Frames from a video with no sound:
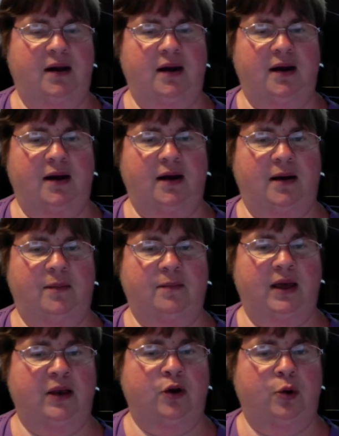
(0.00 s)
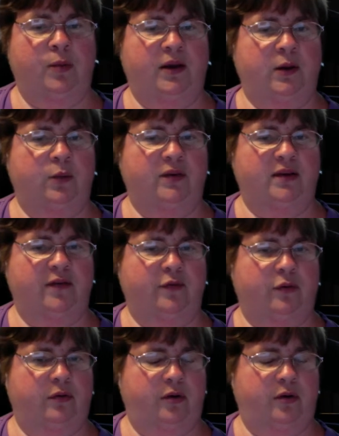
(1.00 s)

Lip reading: And nobody was ever